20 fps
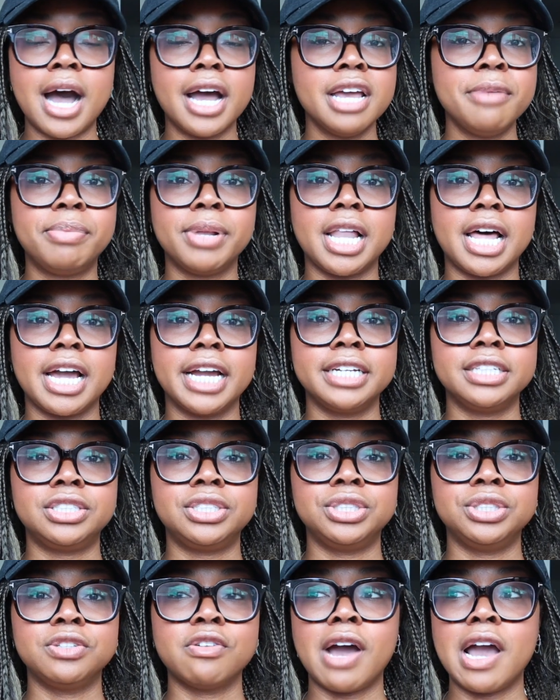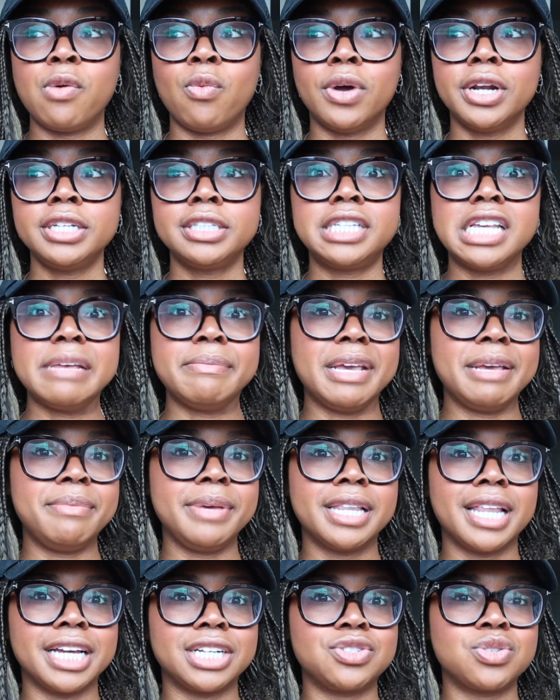I applied to I want to say
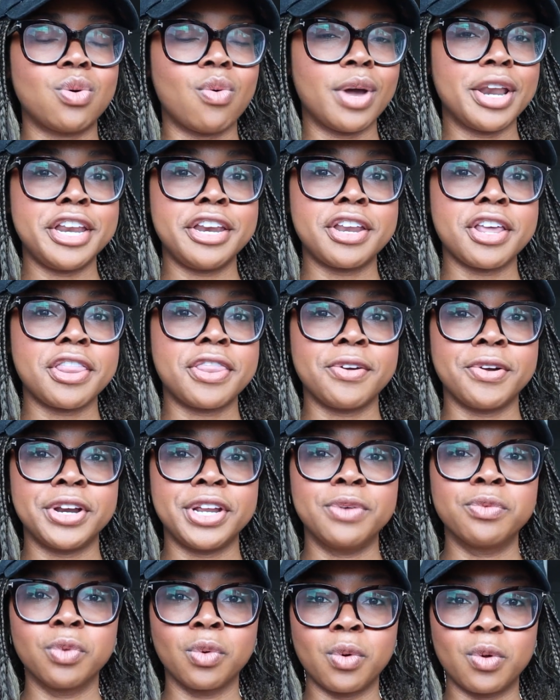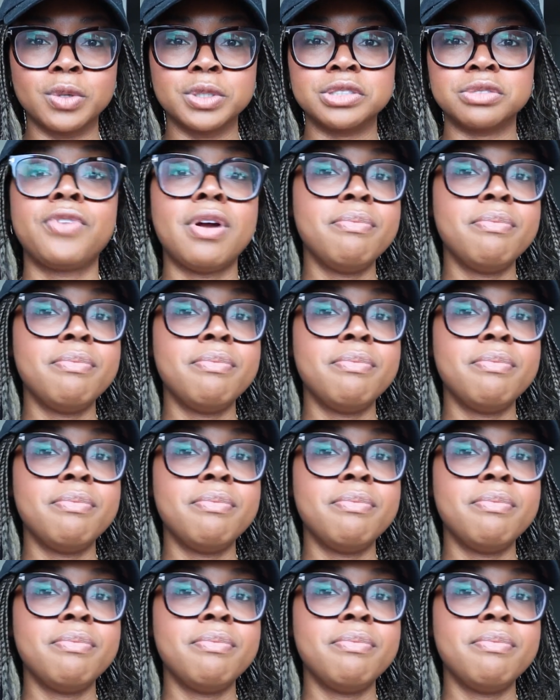maybe like 20 to 30 roles.